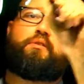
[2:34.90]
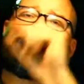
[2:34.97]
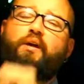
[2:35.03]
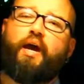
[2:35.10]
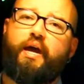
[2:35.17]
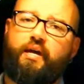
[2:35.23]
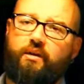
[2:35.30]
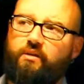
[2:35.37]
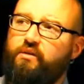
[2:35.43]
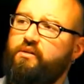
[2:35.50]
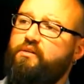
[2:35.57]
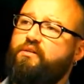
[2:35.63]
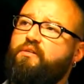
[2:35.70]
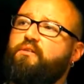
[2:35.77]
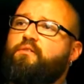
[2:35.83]
Okay.
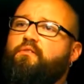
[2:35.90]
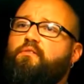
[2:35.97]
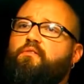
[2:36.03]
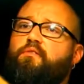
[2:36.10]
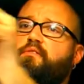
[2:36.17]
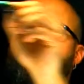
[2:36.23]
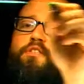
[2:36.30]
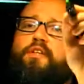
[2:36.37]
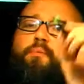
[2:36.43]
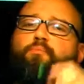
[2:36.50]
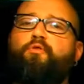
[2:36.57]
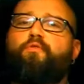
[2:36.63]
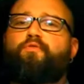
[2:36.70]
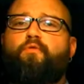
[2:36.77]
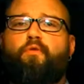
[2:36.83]

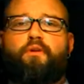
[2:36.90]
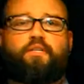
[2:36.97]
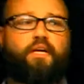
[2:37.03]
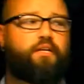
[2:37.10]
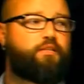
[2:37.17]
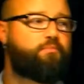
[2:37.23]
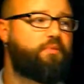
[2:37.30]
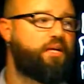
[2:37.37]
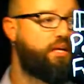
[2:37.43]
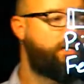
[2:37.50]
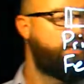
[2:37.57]
Subrule 4 tells me